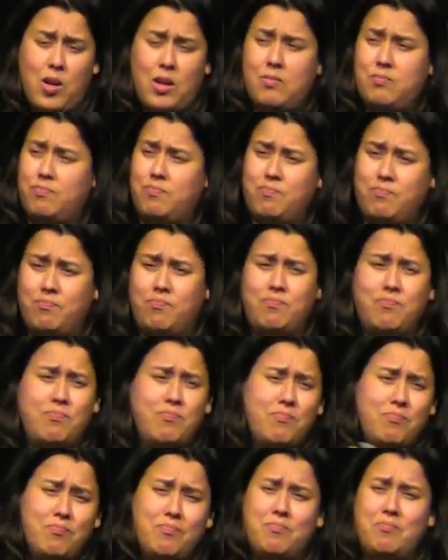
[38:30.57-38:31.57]
And you're not
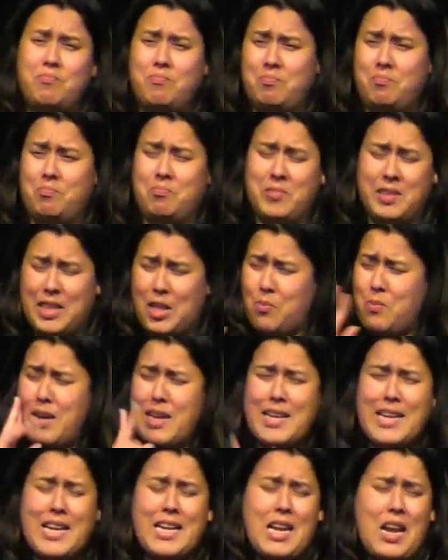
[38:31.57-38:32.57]
certain because of the
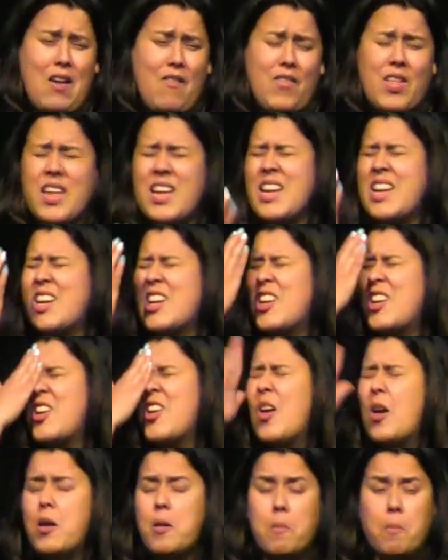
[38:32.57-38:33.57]
world and
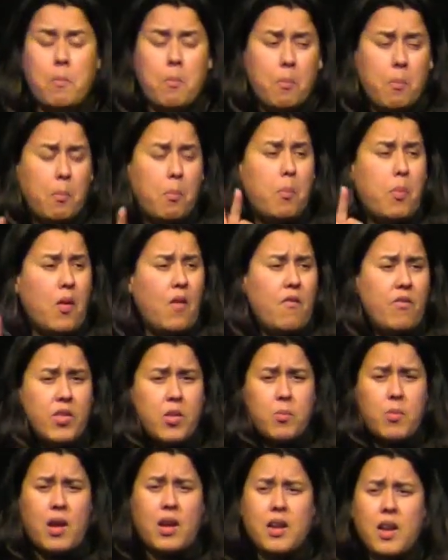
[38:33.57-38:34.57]
and you say, okay,
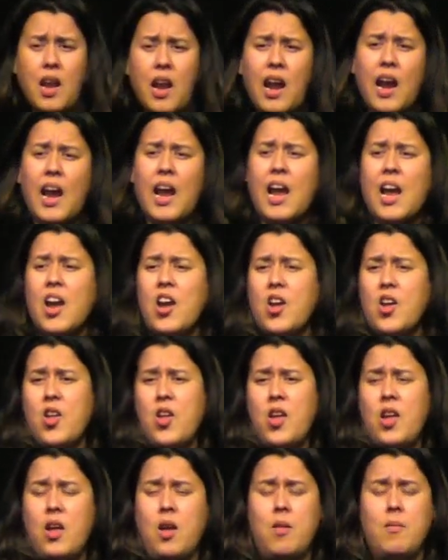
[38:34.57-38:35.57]
or you could say, God,
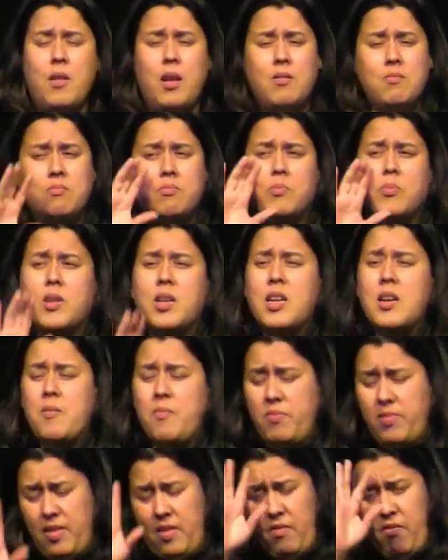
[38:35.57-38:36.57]
I believe He'll take care of
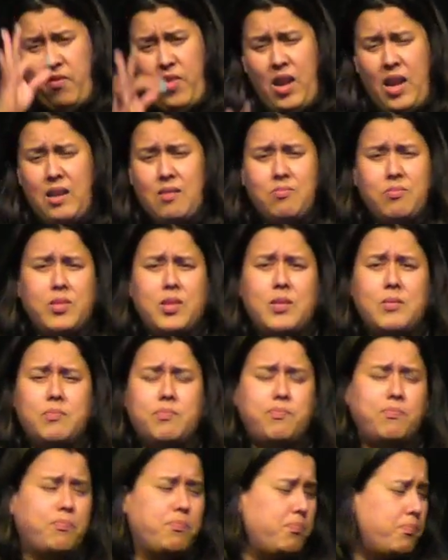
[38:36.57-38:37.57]
everything, take care
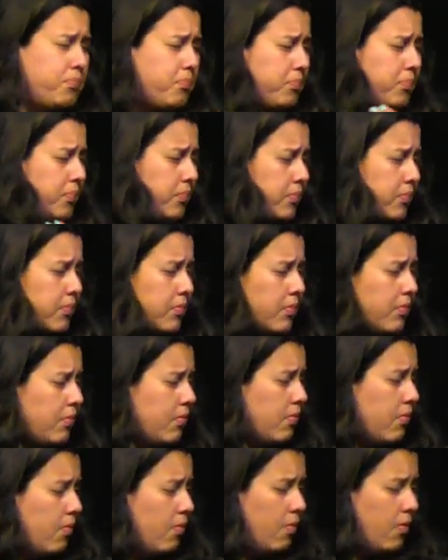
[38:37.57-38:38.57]
of everything,
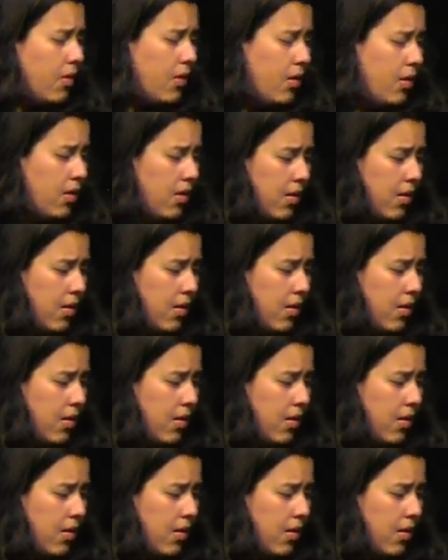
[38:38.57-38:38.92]
and